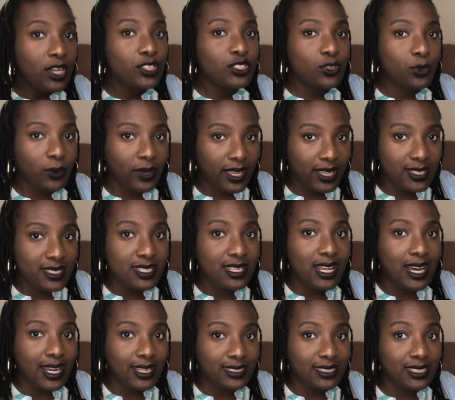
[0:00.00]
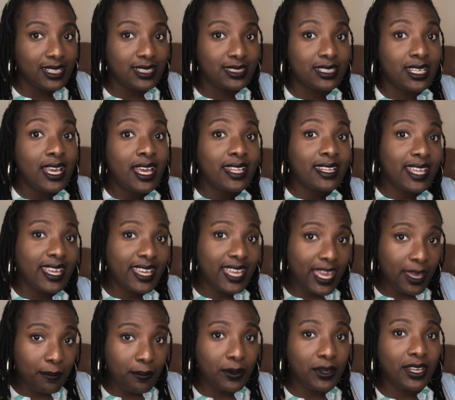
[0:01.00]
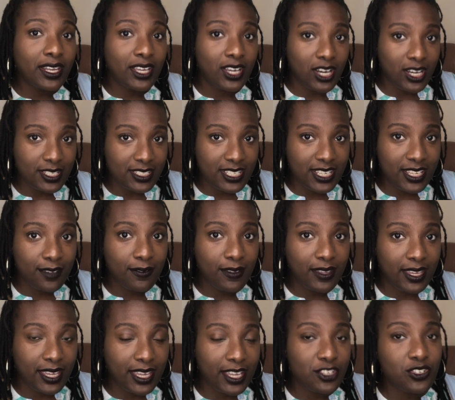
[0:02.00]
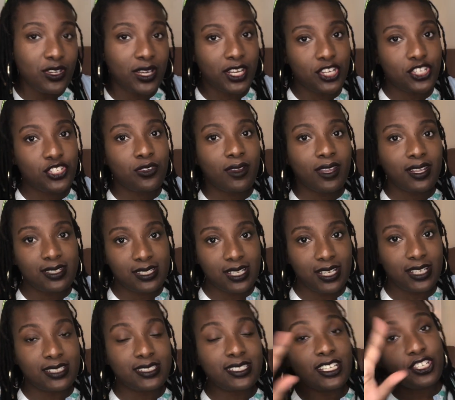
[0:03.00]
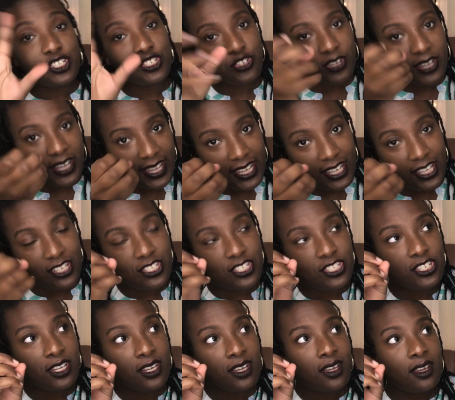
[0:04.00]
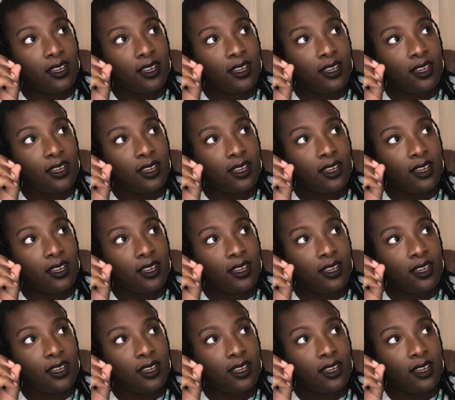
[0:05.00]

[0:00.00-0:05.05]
twins nonsense they keep putting on T V and trying to trick us and change